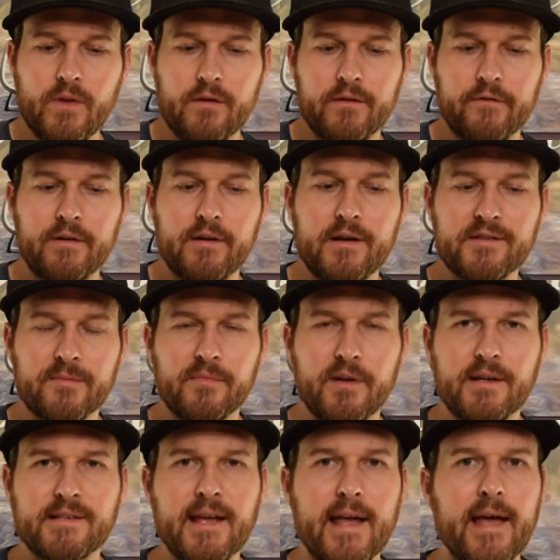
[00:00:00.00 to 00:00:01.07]
Definitely got some
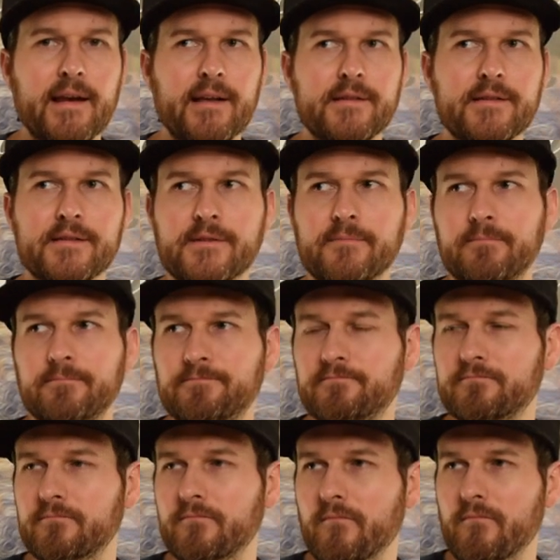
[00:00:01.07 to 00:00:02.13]
like tannins
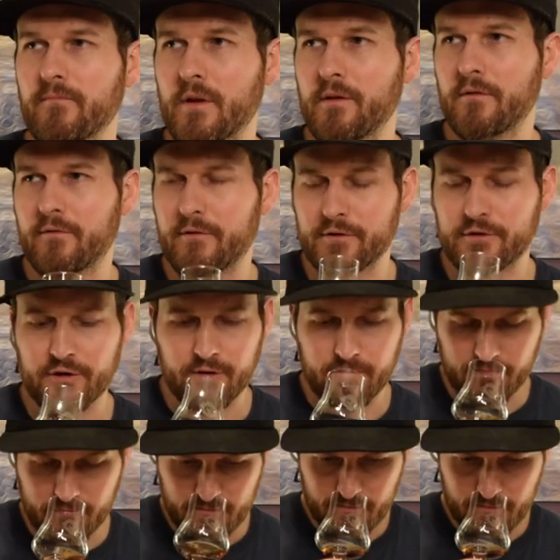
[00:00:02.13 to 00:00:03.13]
for sure.